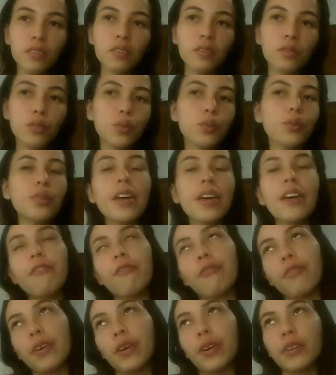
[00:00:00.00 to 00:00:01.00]
to the
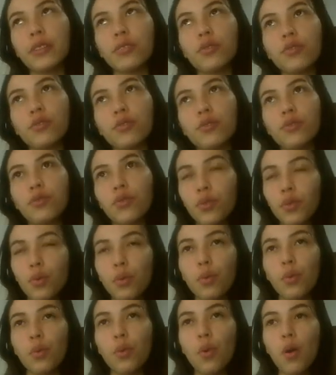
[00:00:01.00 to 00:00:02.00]
first
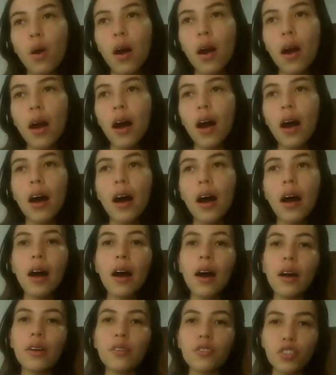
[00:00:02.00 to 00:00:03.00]
two
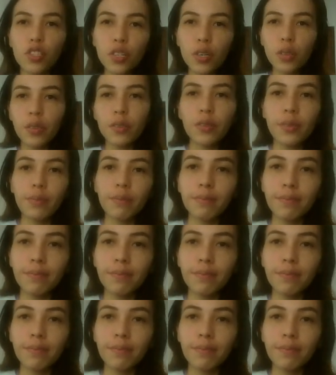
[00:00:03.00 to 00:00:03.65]
children.